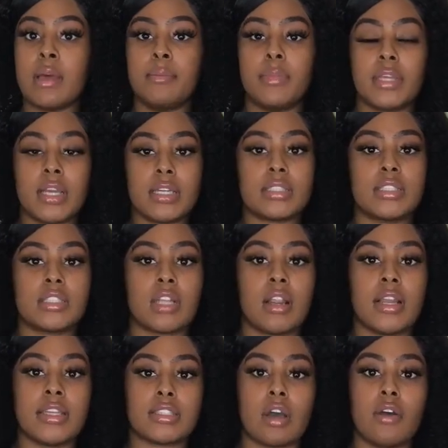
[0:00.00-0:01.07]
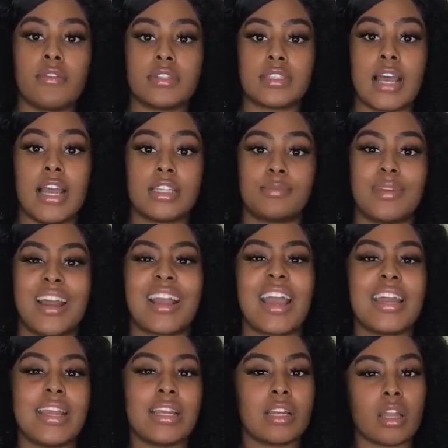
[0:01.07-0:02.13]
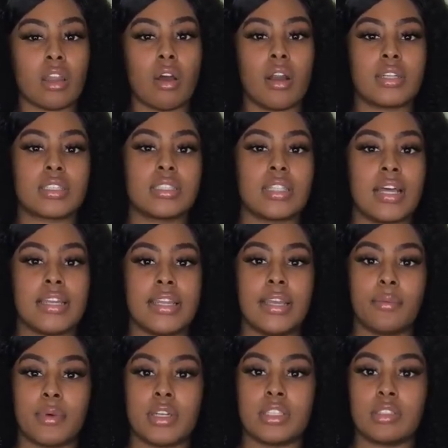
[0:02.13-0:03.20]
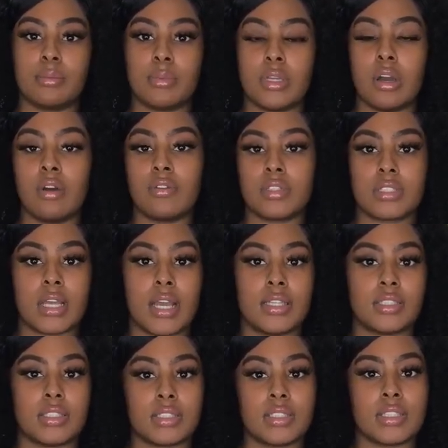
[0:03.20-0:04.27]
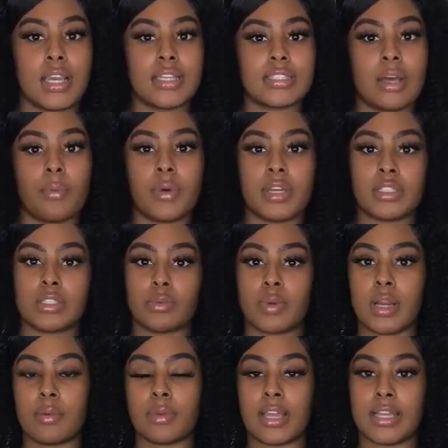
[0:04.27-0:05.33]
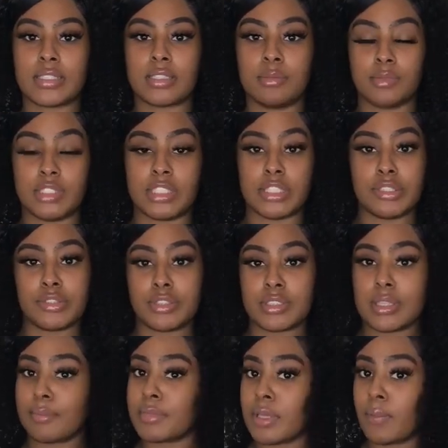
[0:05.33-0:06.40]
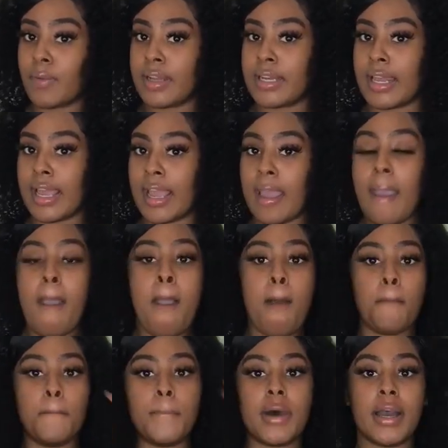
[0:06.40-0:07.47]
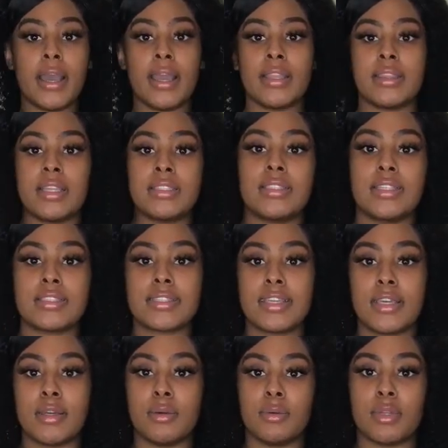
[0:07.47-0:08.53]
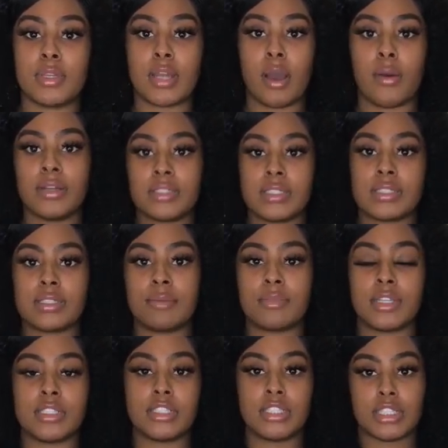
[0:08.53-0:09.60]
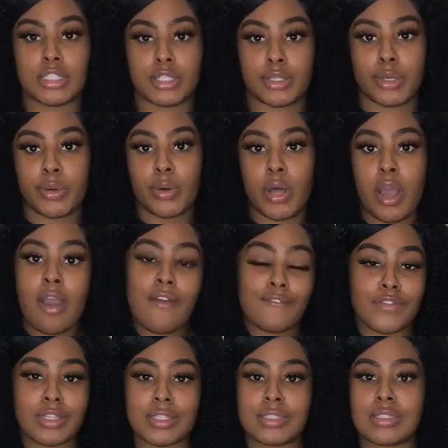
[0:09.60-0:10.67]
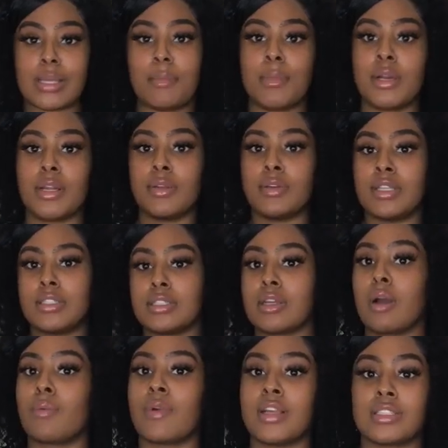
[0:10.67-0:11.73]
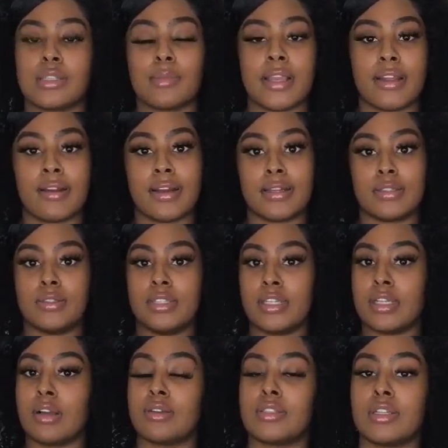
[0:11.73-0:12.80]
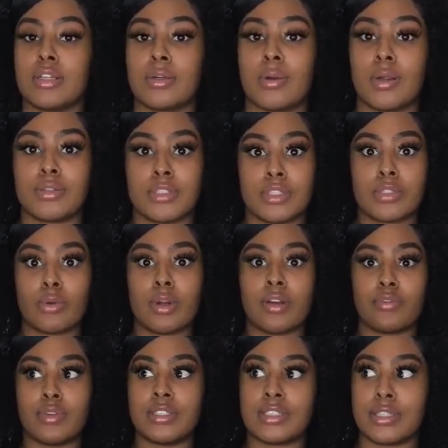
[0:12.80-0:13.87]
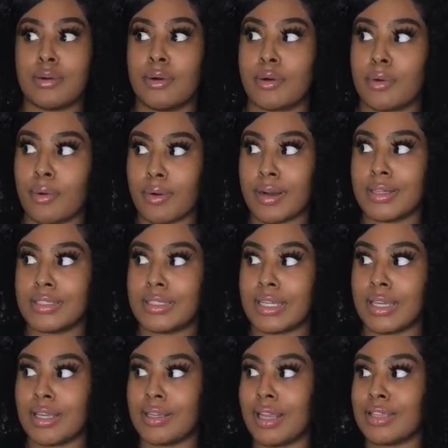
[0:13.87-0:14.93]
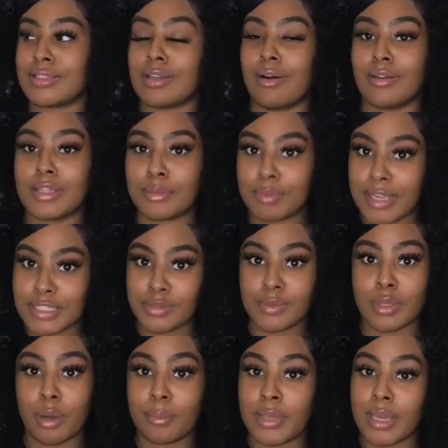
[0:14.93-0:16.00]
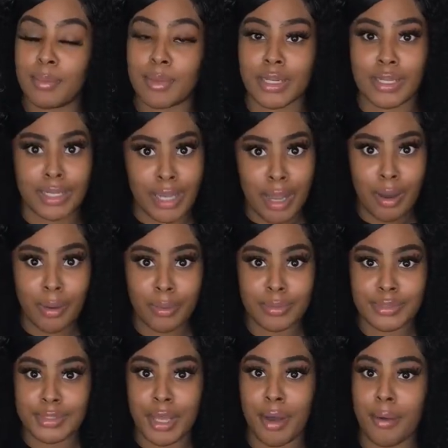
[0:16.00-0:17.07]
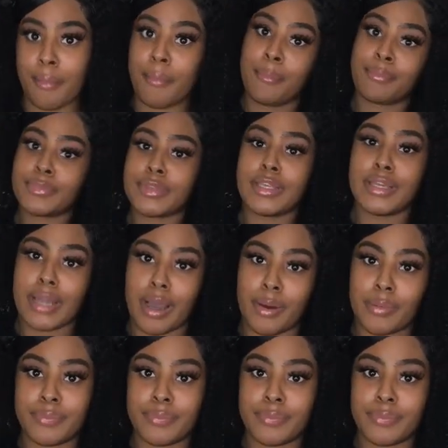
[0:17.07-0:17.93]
because the shirt is oversized, but I got it in a large because I did want it to be oversized just in case I wanted to wear it with like some jeans or something one day. But this is cute, you know, it's just something chill for the summer. You need to go run some errands, you need to go to the grocery store if we still in quarantine. That's the only place we're gonna be able to go, so you know.